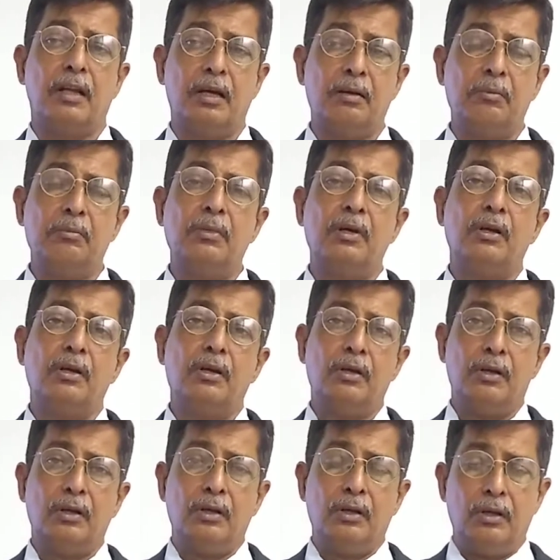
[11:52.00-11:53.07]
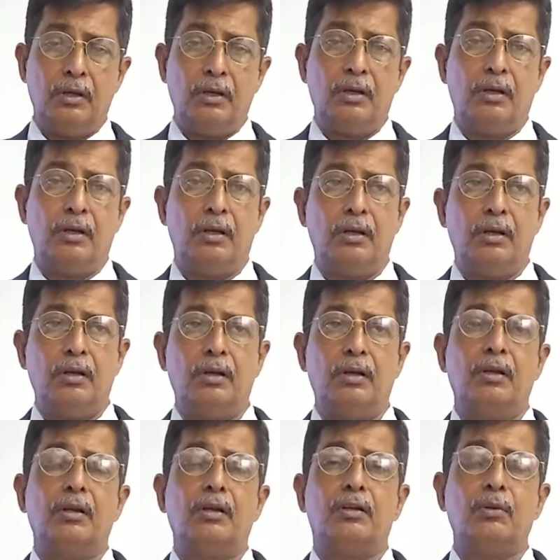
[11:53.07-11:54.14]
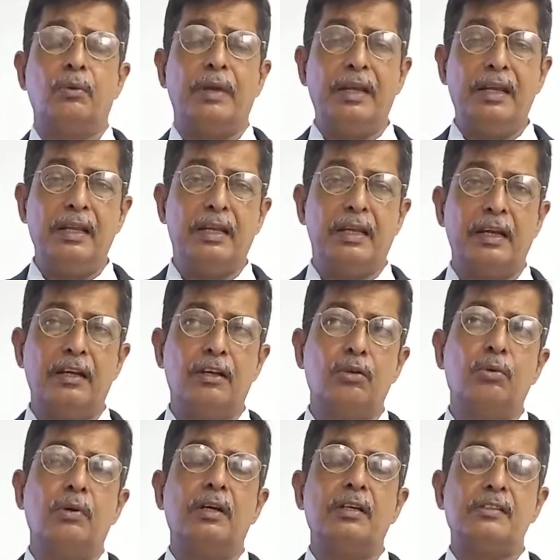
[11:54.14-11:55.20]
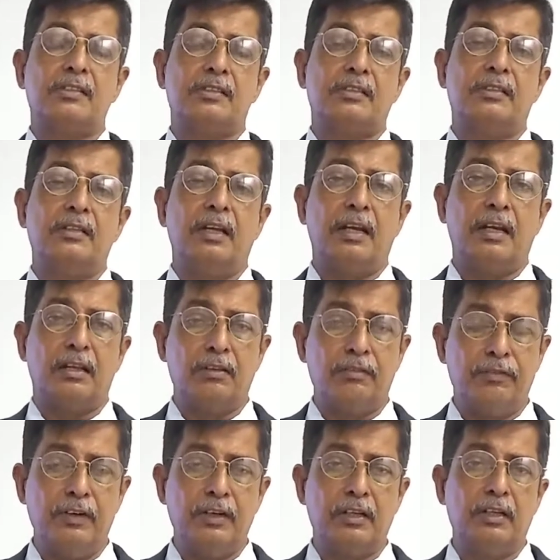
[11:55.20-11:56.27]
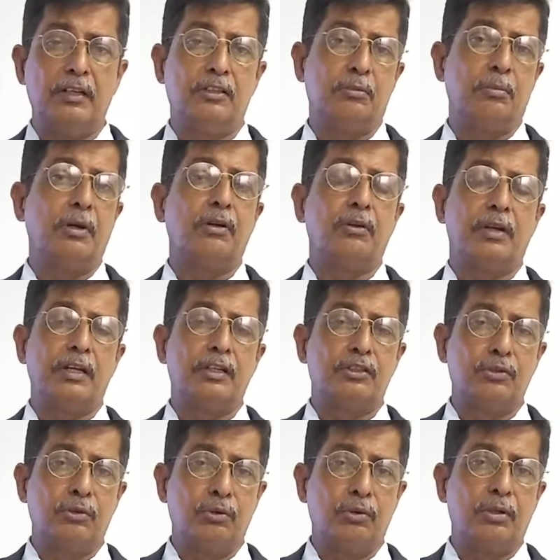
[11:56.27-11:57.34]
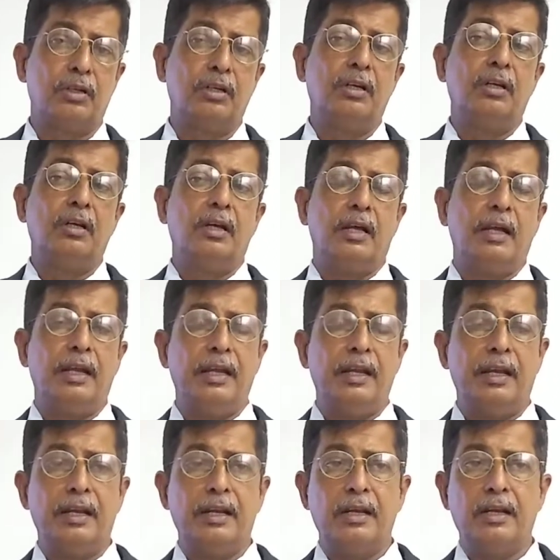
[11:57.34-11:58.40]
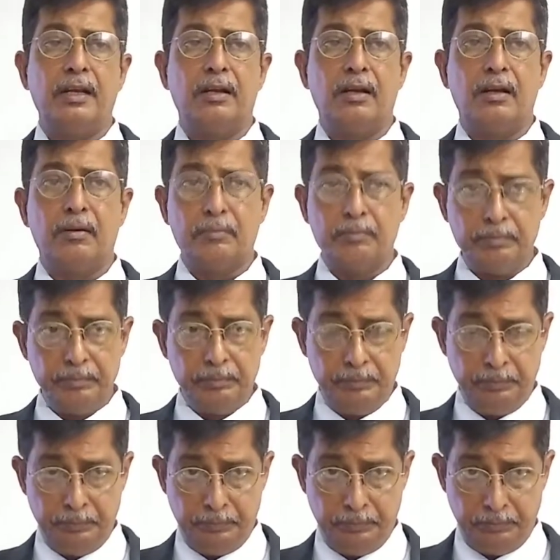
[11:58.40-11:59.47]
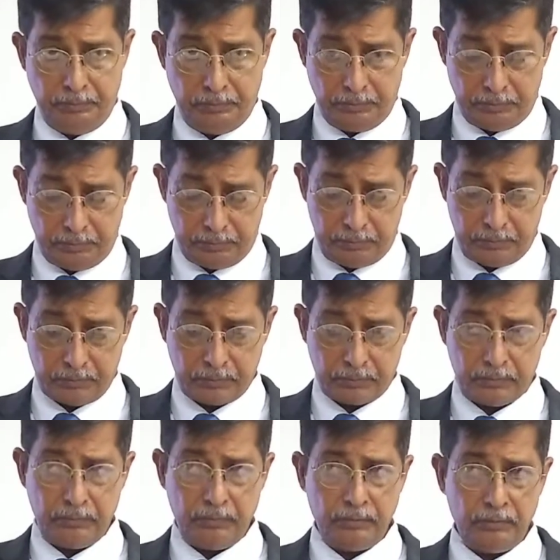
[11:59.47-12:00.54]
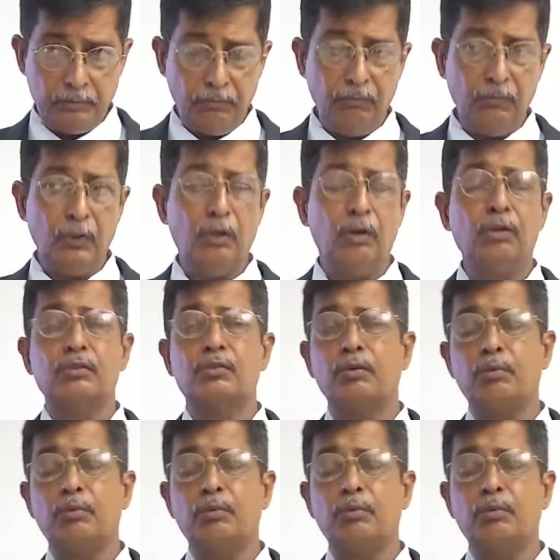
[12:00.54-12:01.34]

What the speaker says: also we must have ensured that there is a standby filter. So the moment there is an alarm, we switch over to the second filter, and